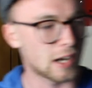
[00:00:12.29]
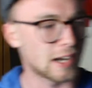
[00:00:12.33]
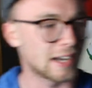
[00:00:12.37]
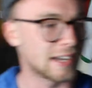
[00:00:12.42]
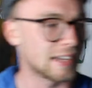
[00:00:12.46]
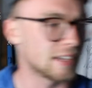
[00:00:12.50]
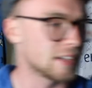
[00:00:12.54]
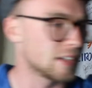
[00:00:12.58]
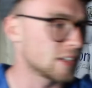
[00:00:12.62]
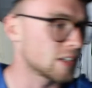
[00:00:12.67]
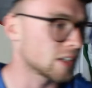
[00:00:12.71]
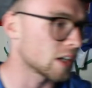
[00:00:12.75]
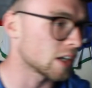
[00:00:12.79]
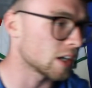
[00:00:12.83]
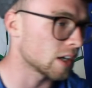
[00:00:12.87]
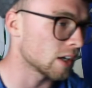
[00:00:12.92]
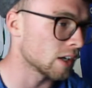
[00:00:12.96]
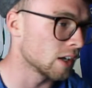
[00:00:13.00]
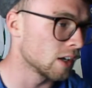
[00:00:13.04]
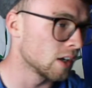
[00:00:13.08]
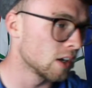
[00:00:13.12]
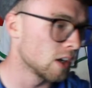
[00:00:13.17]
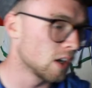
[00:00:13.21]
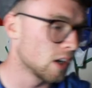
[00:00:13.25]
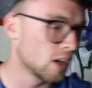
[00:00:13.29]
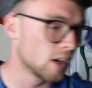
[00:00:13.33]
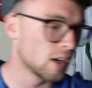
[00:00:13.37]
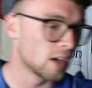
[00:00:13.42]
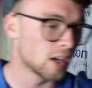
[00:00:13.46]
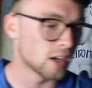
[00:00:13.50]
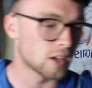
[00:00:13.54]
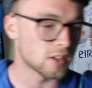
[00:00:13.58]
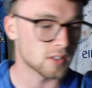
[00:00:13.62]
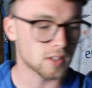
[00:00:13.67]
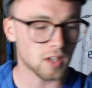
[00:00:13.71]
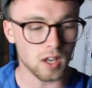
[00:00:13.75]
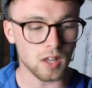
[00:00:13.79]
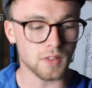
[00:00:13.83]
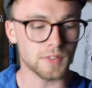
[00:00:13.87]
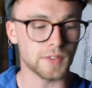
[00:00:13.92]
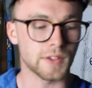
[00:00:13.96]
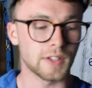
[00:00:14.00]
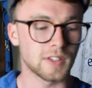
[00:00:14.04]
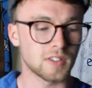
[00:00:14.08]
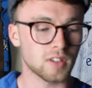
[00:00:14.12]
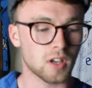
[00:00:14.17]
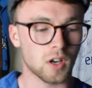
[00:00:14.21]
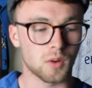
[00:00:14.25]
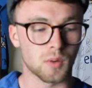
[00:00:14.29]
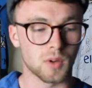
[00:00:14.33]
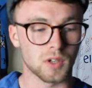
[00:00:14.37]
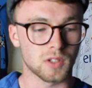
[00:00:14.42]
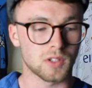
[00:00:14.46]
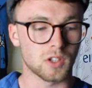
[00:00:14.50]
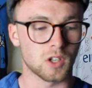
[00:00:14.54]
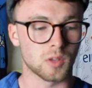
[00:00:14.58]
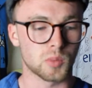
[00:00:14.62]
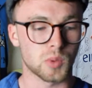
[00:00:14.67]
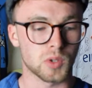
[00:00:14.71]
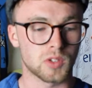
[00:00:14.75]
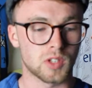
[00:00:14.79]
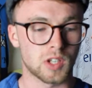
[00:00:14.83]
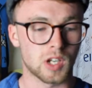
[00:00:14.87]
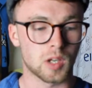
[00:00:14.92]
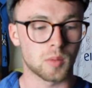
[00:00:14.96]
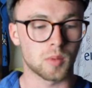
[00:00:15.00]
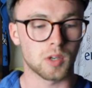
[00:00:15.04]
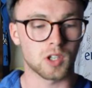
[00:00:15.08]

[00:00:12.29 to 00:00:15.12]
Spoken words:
and there's a lot of things that I want to talk about today,